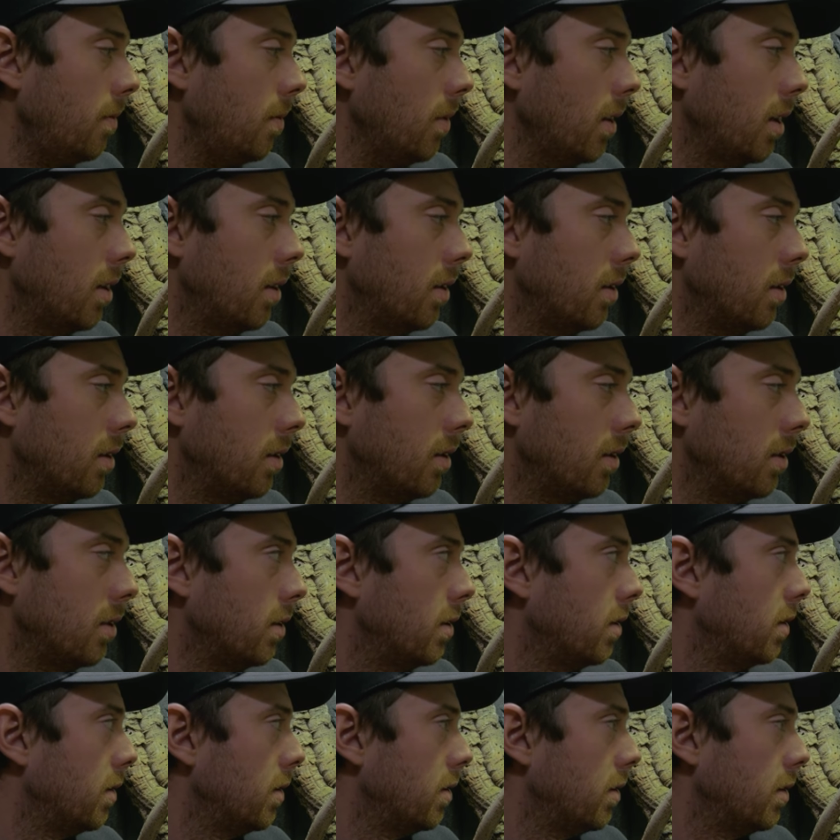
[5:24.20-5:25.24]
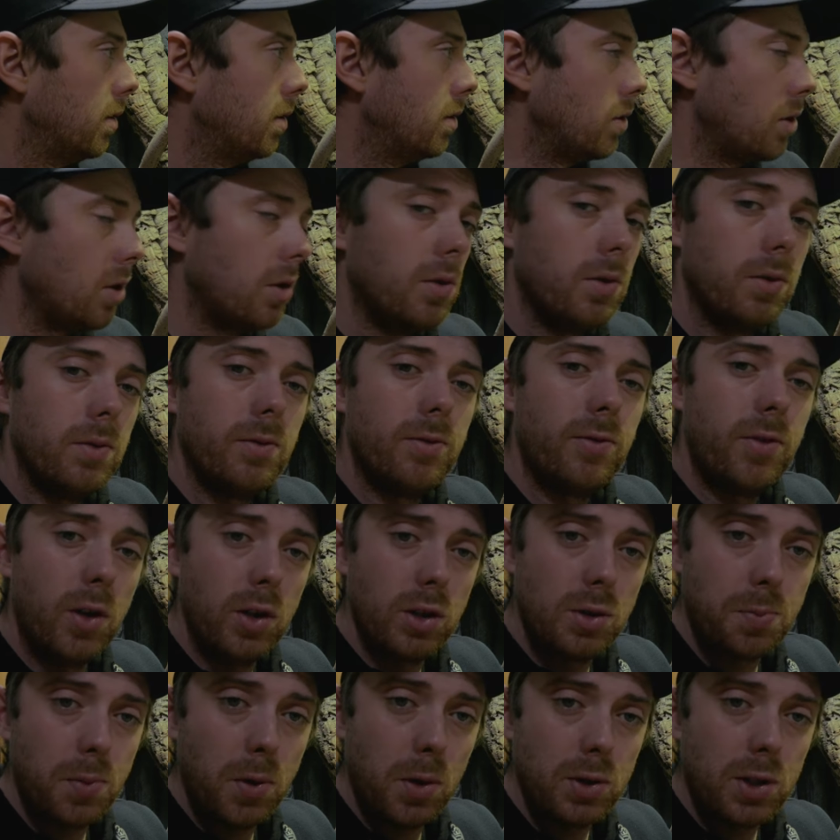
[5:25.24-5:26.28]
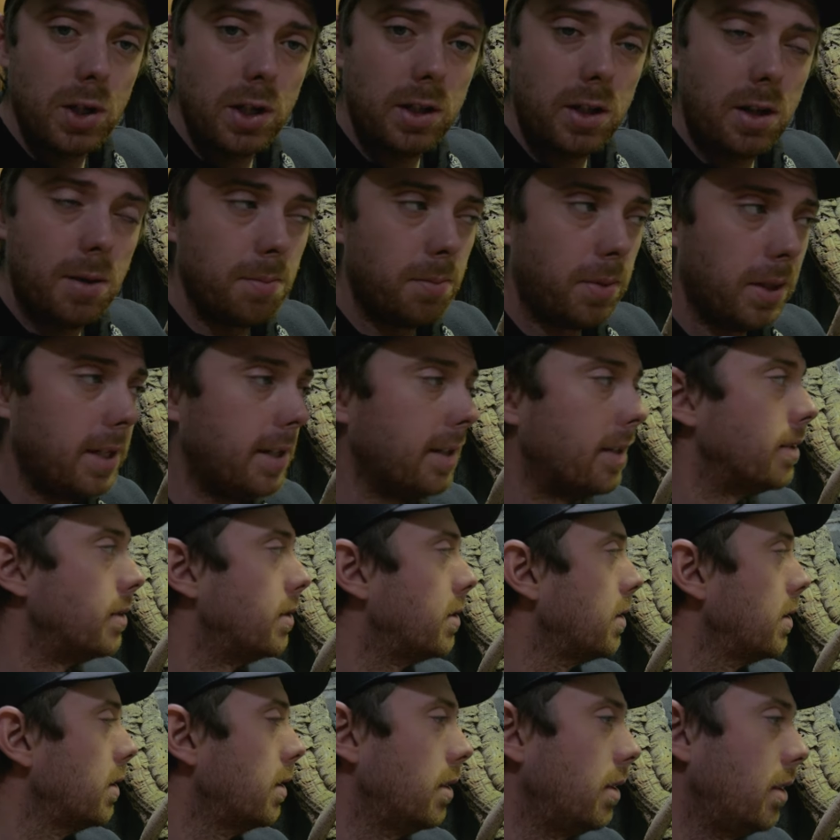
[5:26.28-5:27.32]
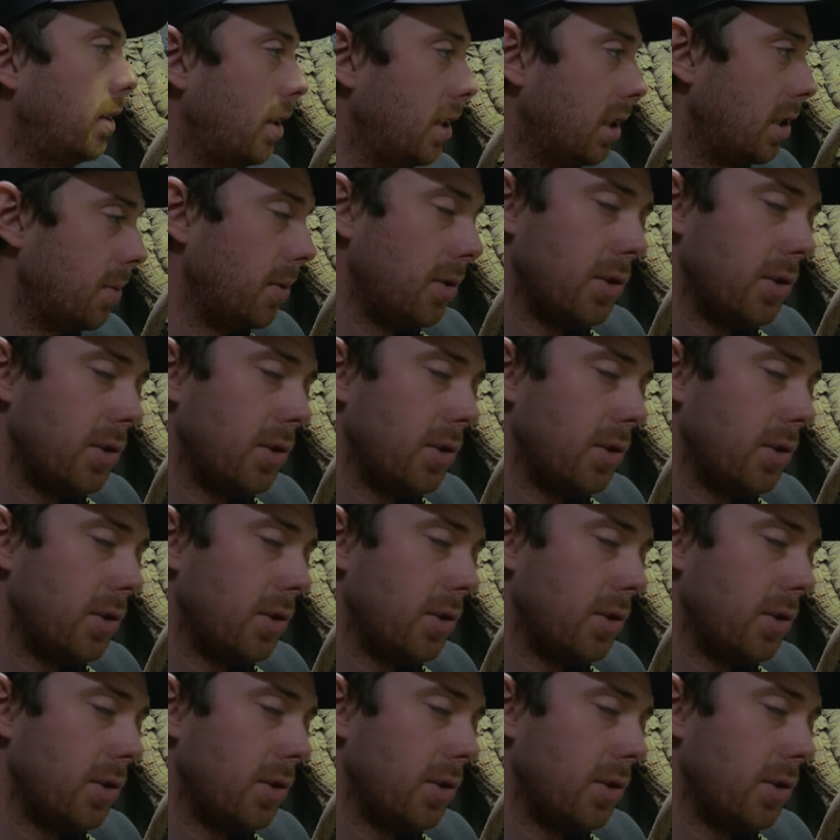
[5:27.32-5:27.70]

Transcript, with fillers: So his video provided me with enough information for me to decide